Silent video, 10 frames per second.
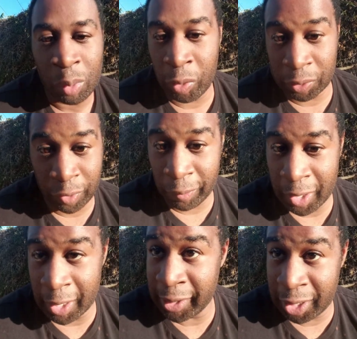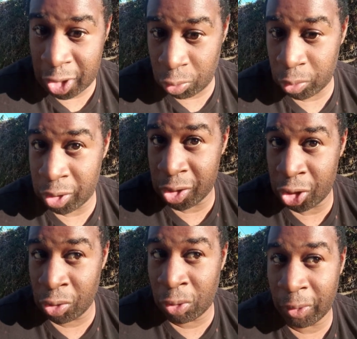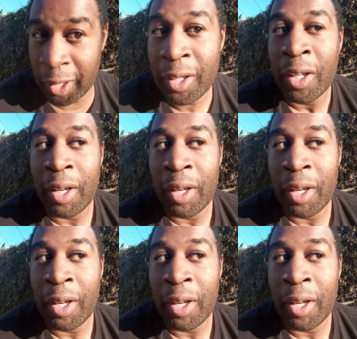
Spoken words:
was very essential to the story.